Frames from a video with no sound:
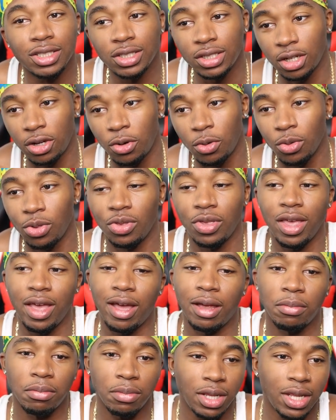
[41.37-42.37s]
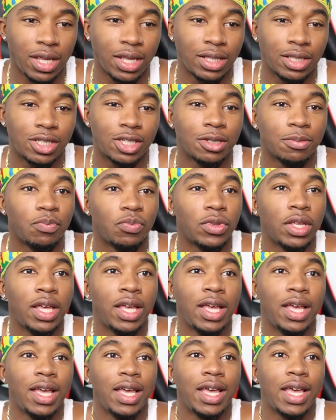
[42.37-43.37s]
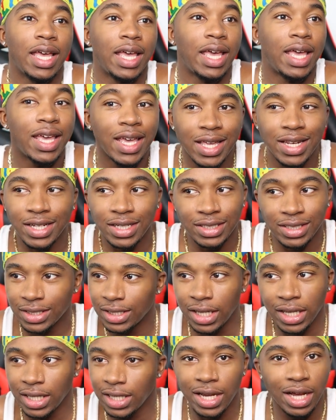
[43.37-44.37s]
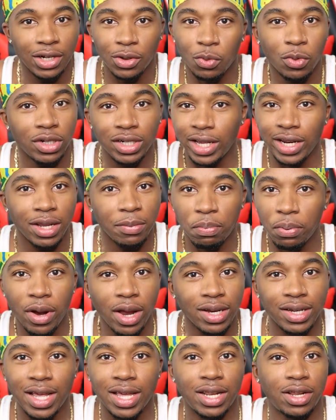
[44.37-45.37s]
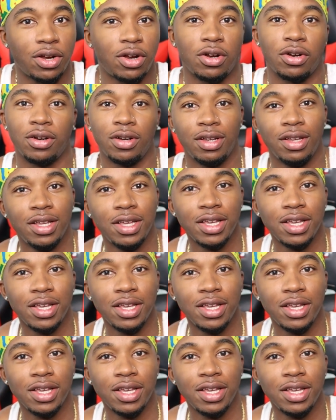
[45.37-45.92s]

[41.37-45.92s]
So that means he did he not the one that impregnated her.